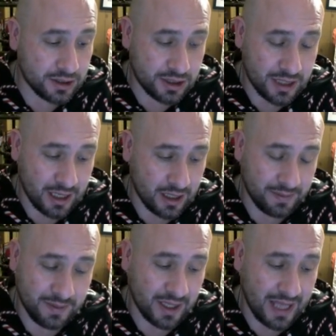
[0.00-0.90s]

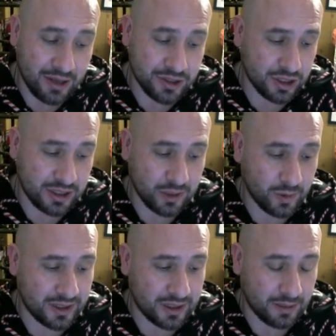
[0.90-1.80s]
It allows her to deal
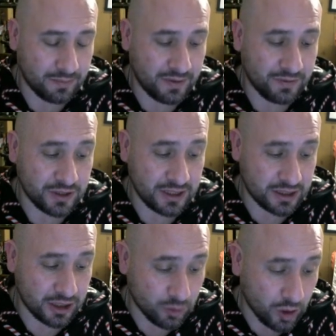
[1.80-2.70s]
with if she needs
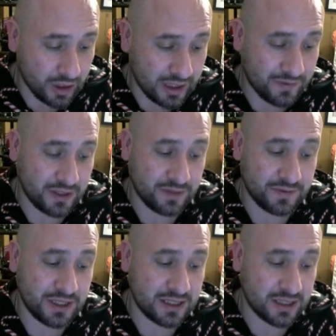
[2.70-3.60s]
to thwart, if
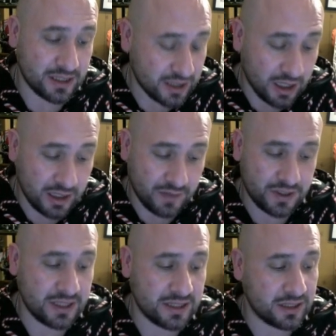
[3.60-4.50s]
she needs to stun, if she
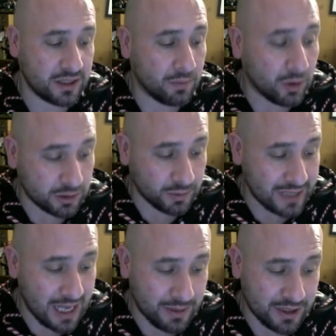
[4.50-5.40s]
needs to deal multiple
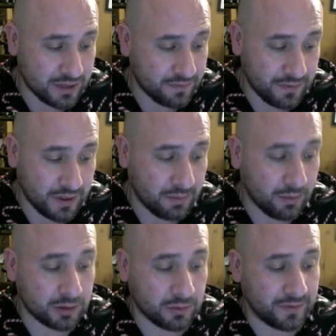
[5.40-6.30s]
damage to
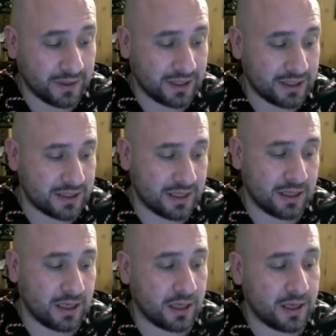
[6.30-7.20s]
multiple villains and
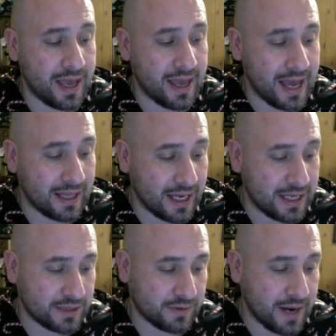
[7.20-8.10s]

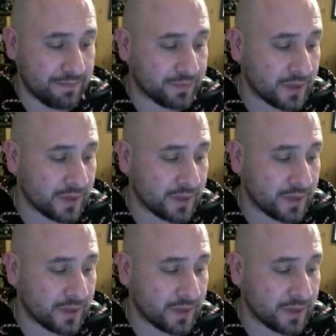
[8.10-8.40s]
allies, right?